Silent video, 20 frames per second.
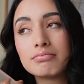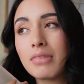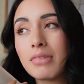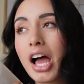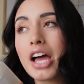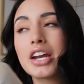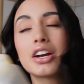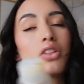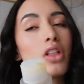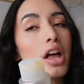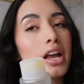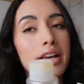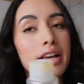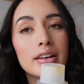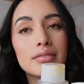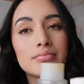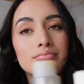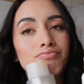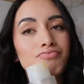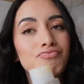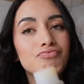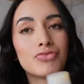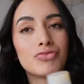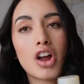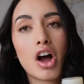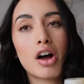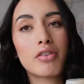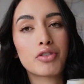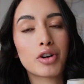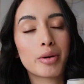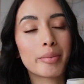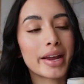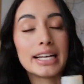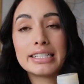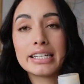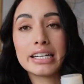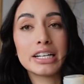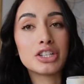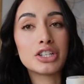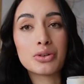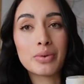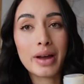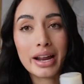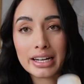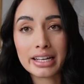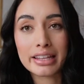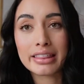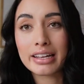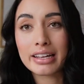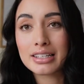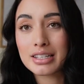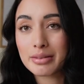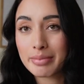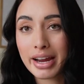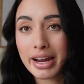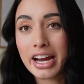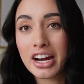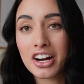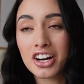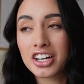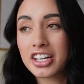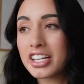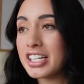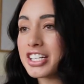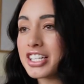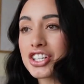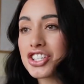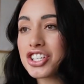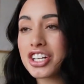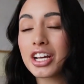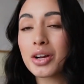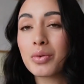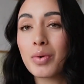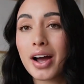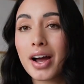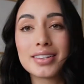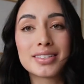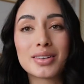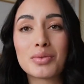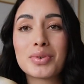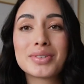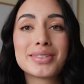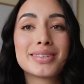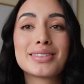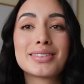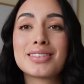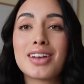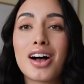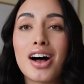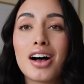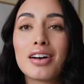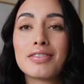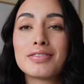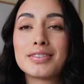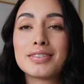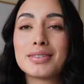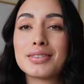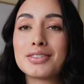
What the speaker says: I don't like it. Not for me. It didn't do anything to my hair conditioning wise. It wasn't soft.